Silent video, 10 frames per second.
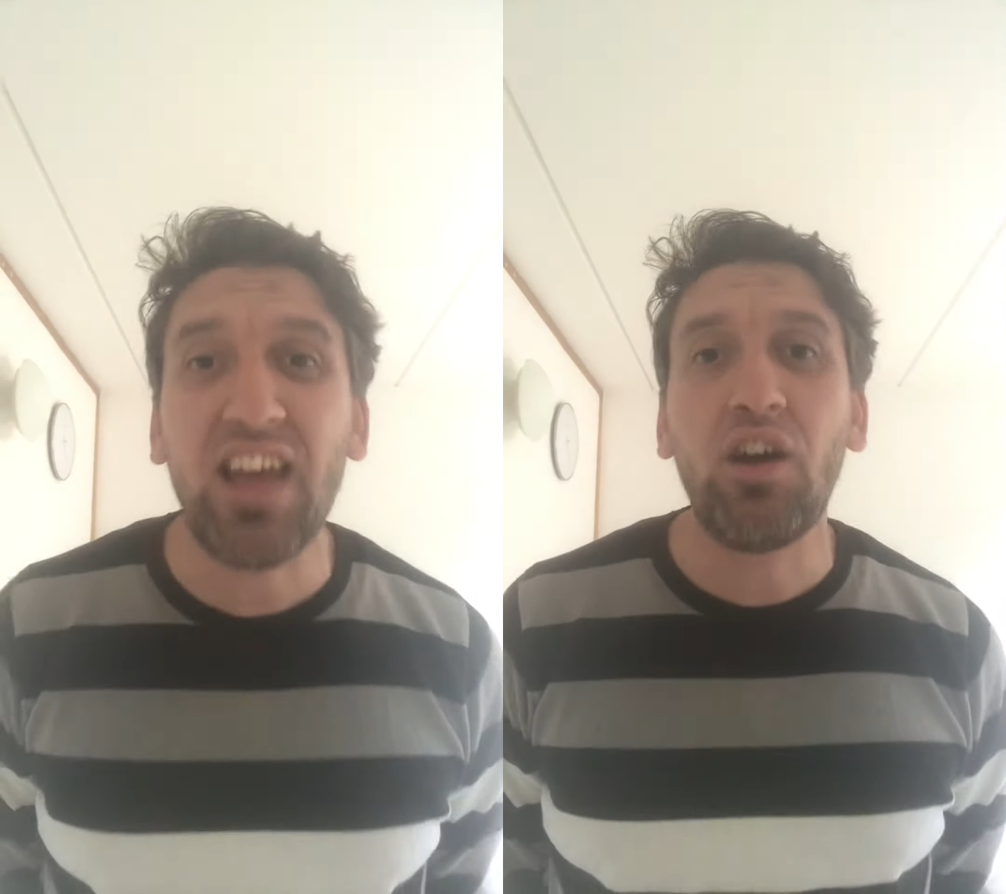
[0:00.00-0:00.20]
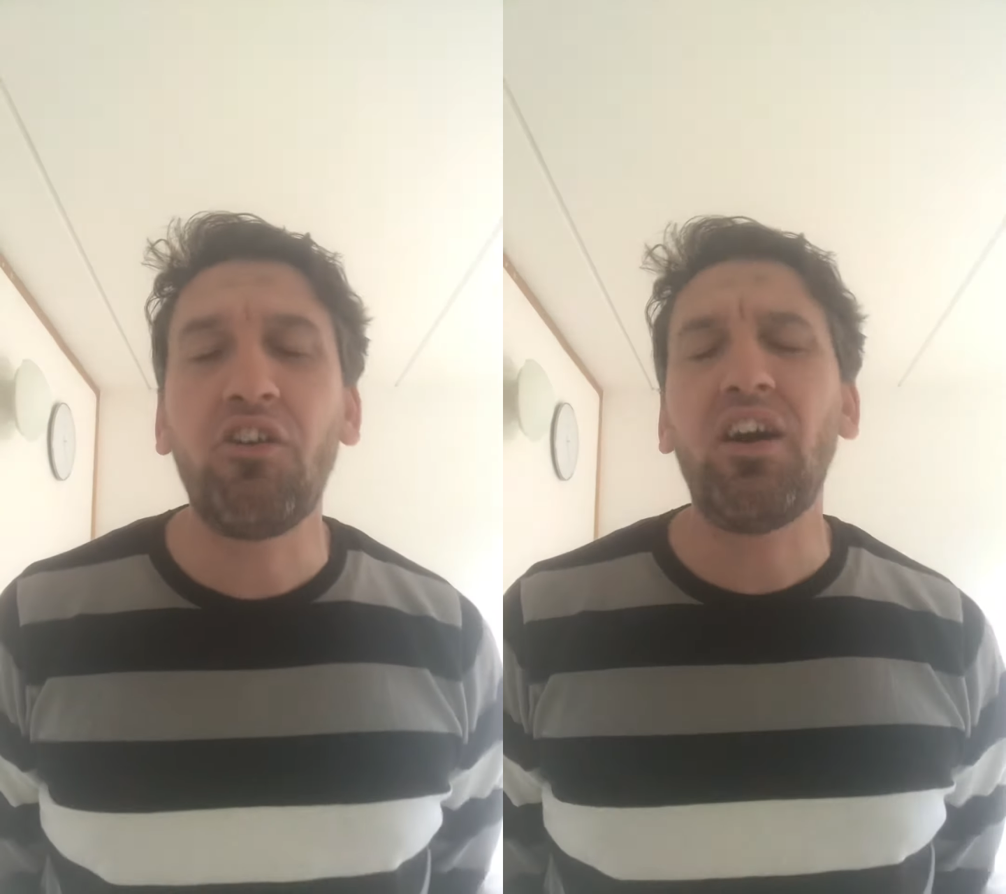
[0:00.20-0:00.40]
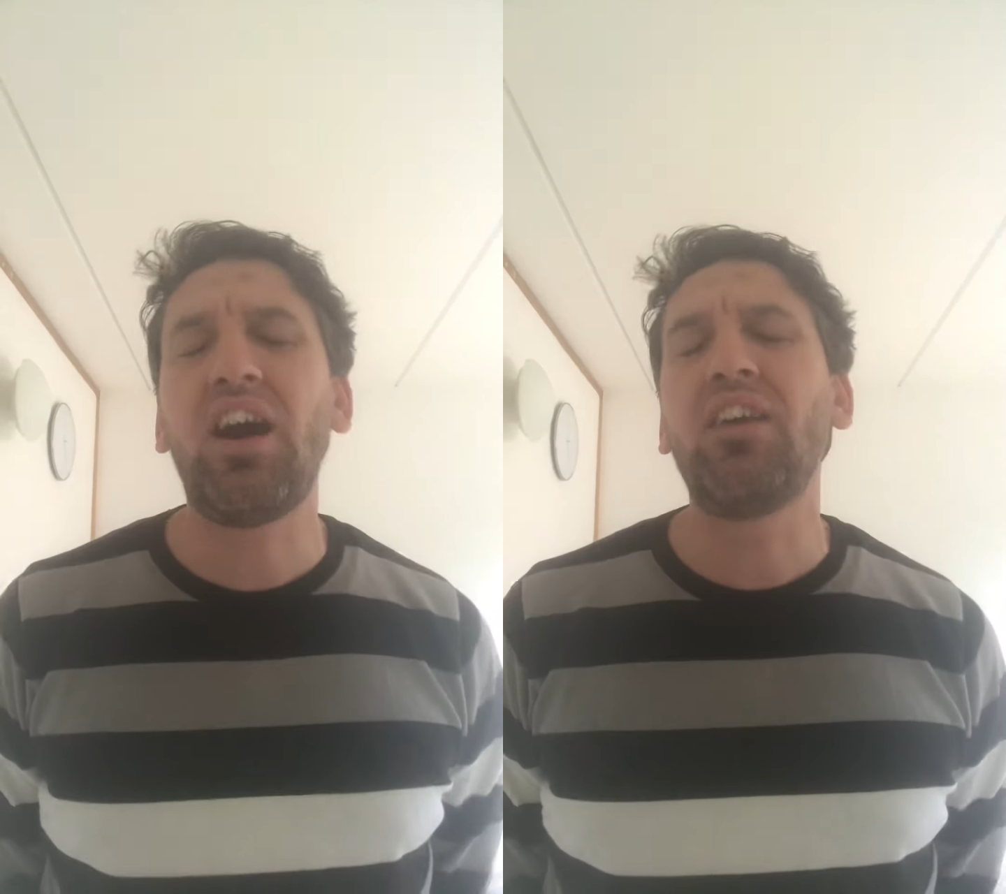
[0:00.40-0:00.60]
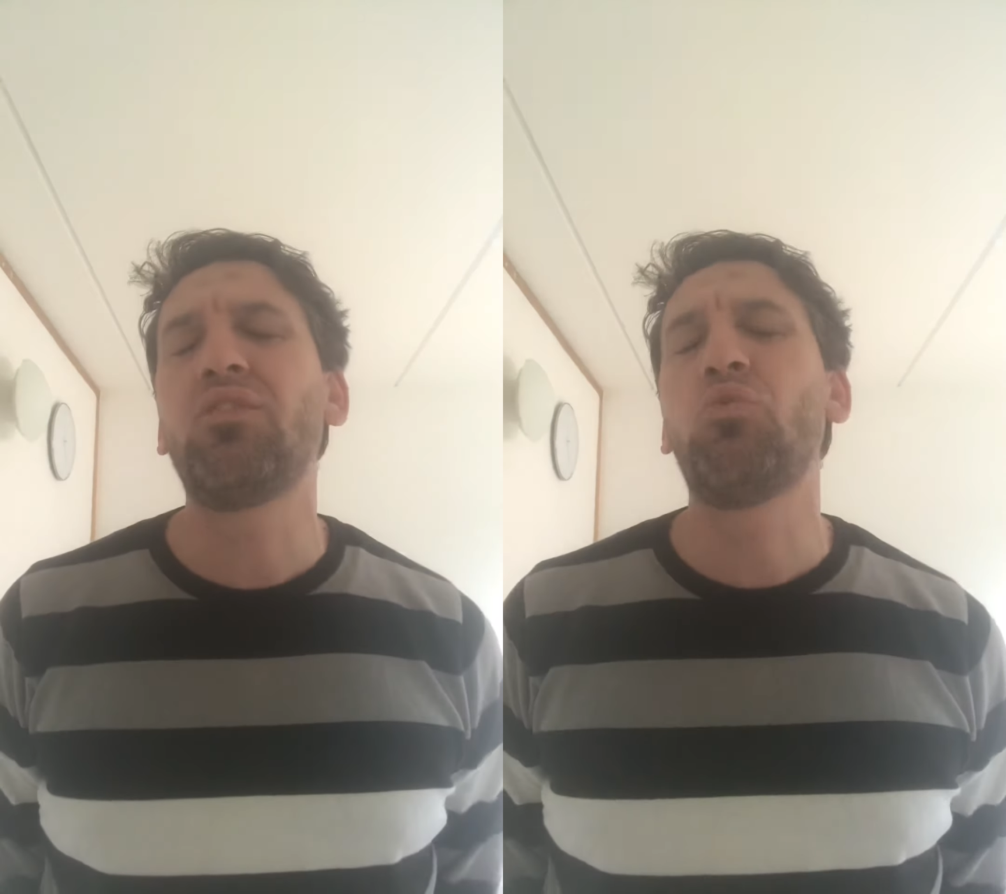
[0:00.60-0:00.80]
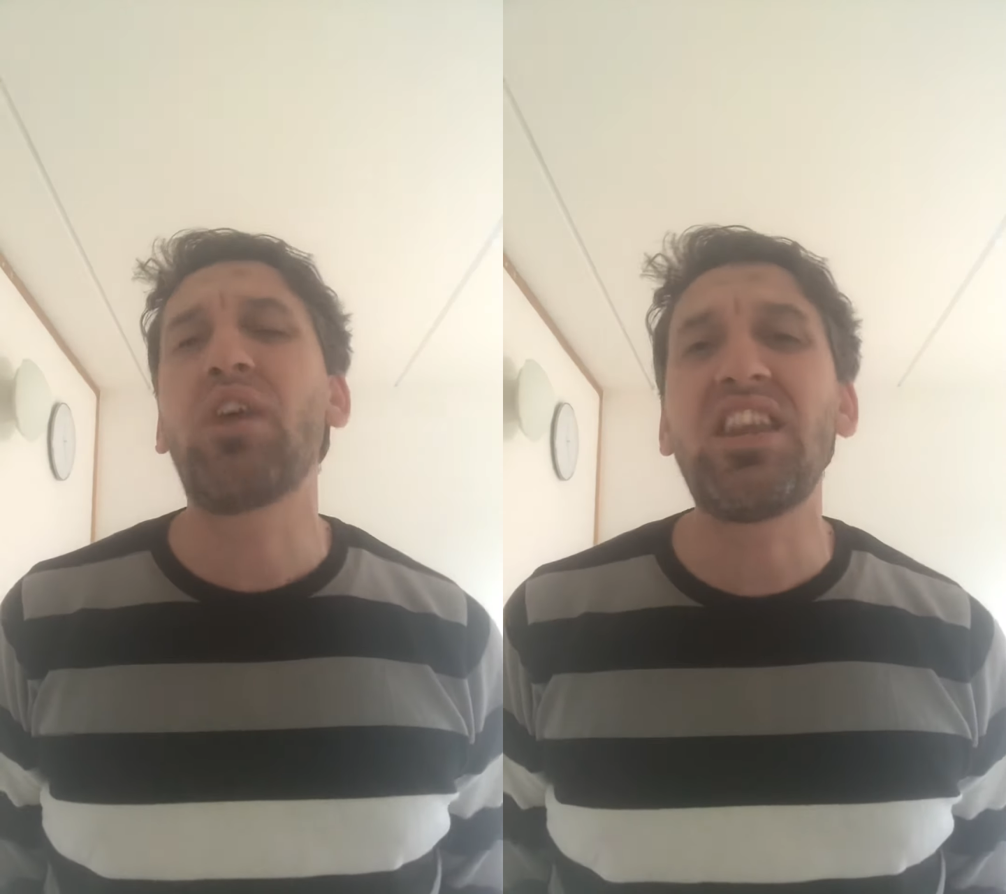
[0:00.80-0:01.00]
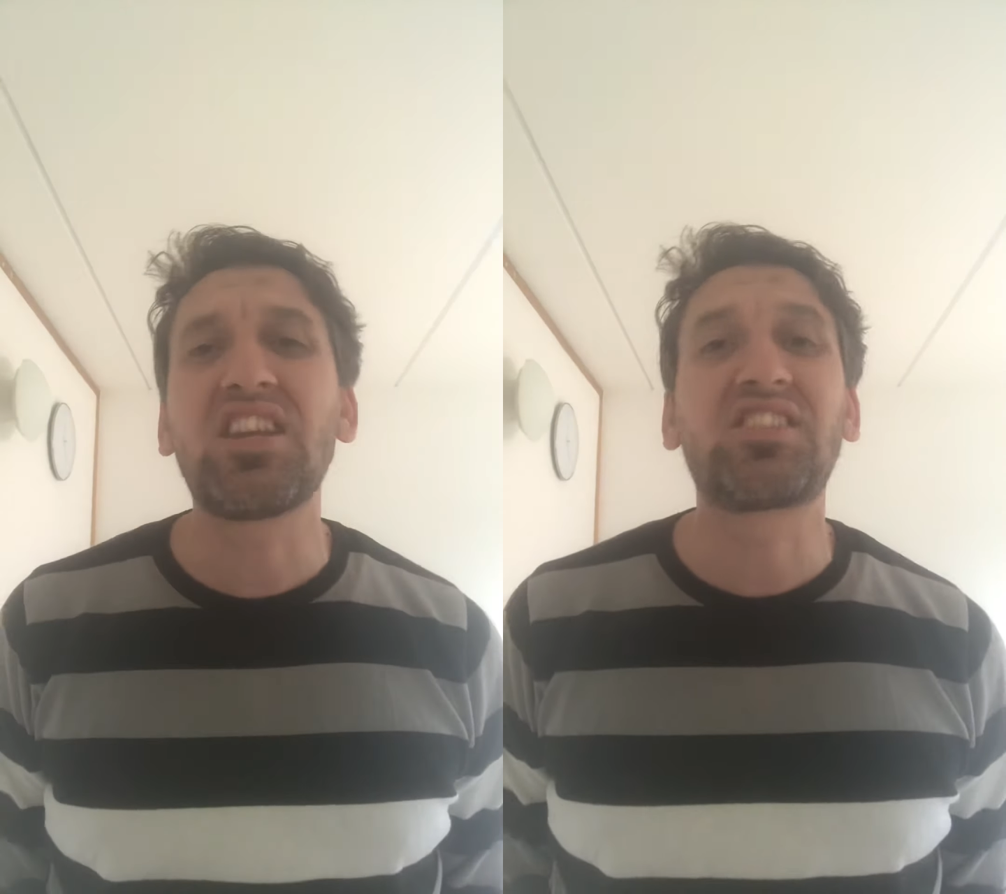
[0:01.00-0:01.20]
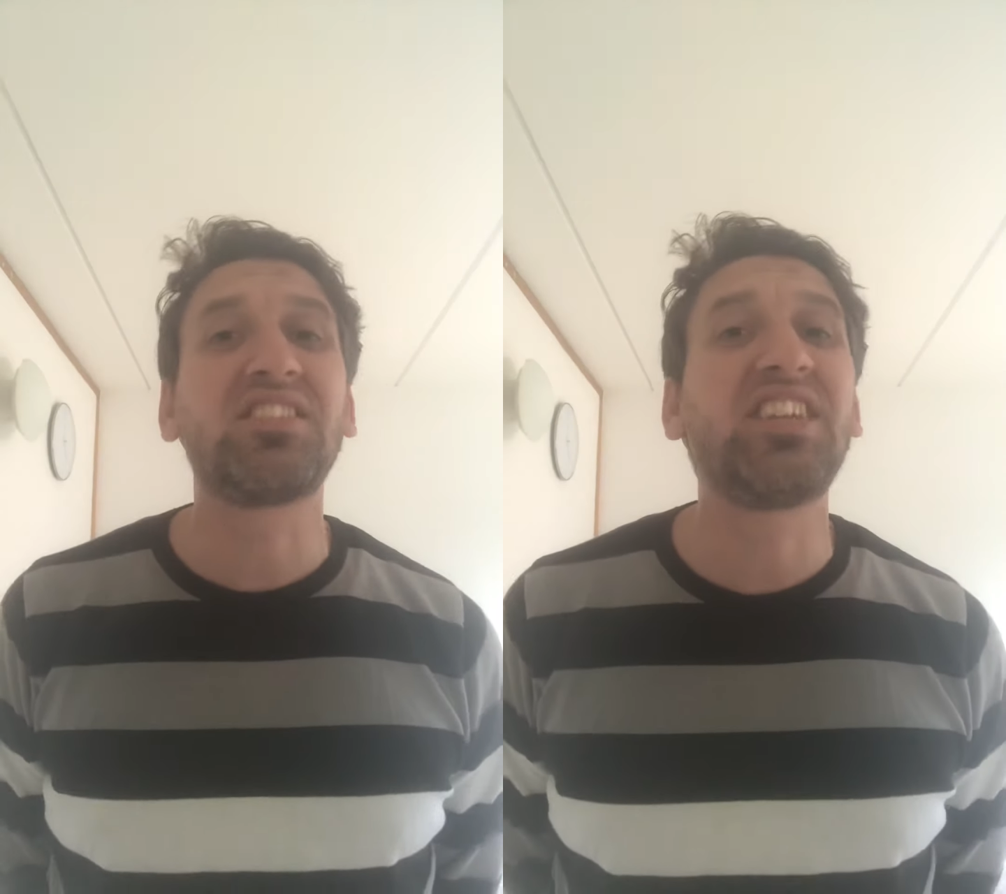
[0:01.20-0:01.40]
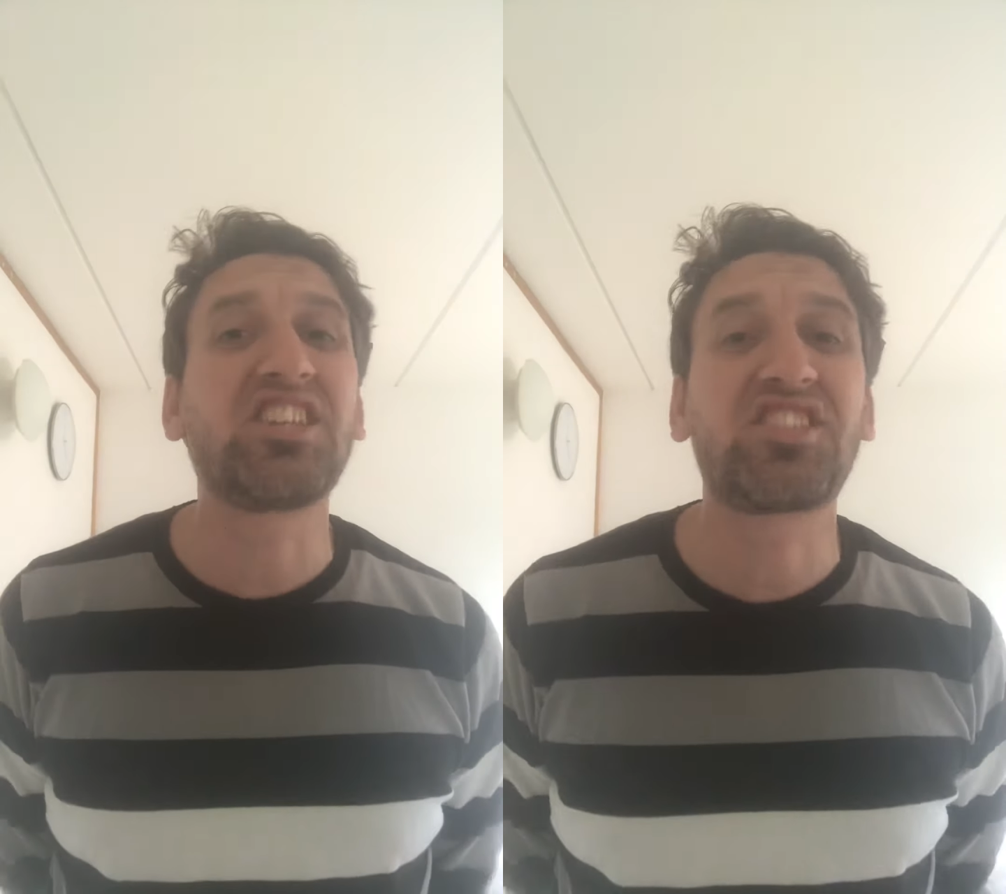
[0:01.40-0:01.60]
uh, uh, winners,
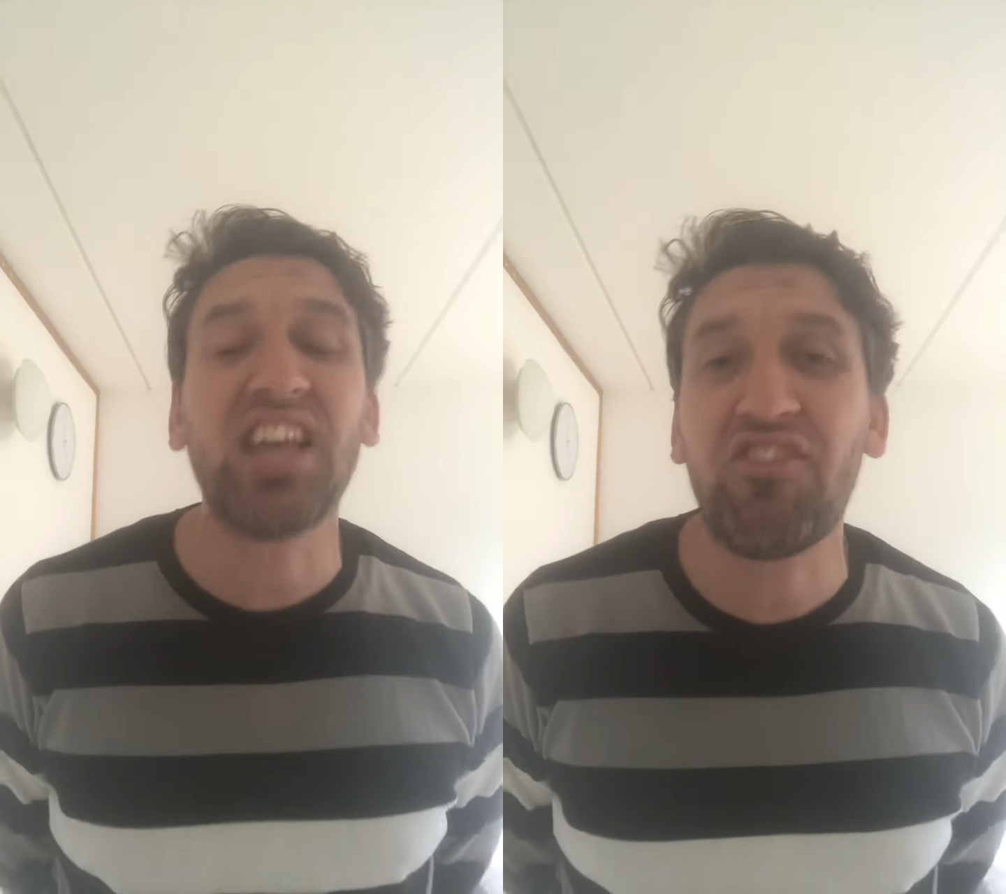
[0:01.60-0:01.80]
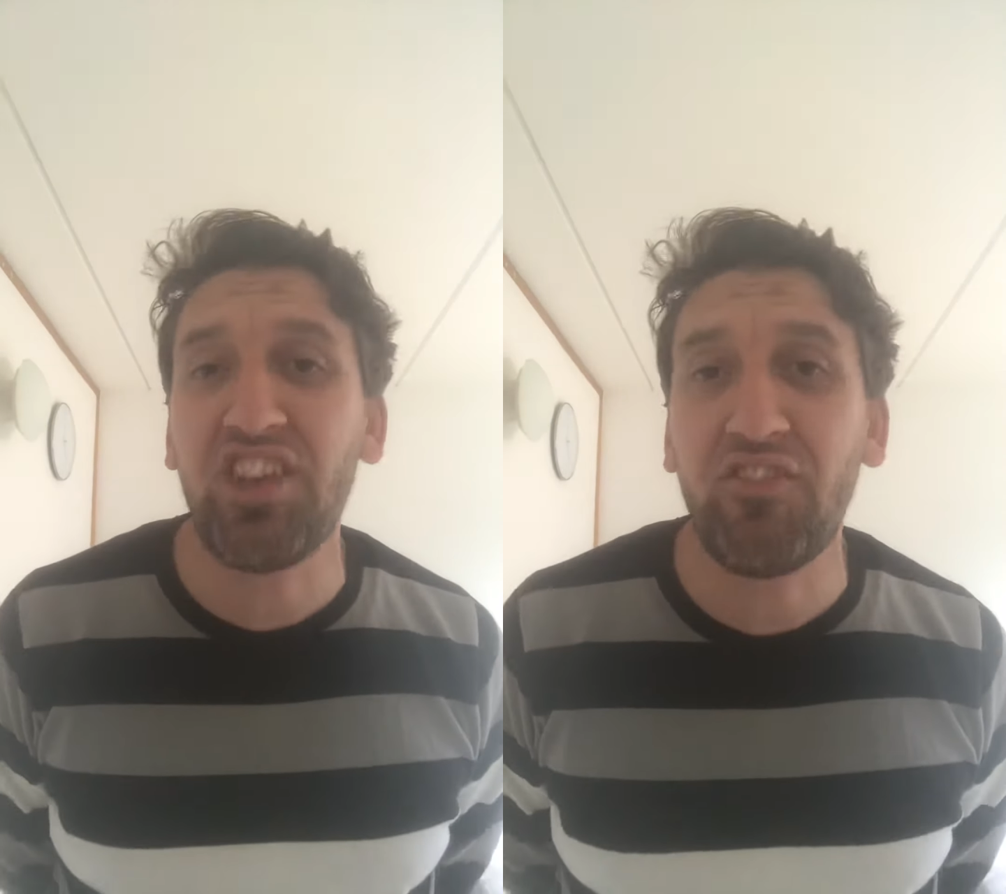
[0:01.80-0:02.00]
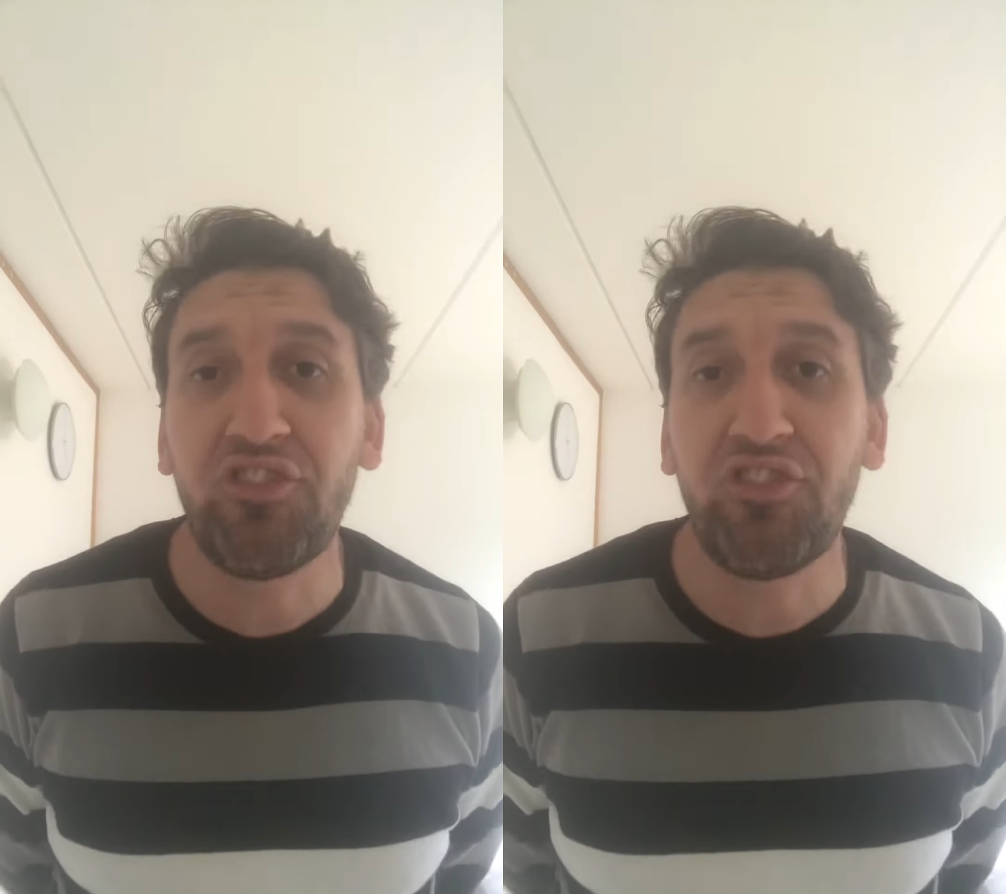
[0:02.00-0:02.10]
did 7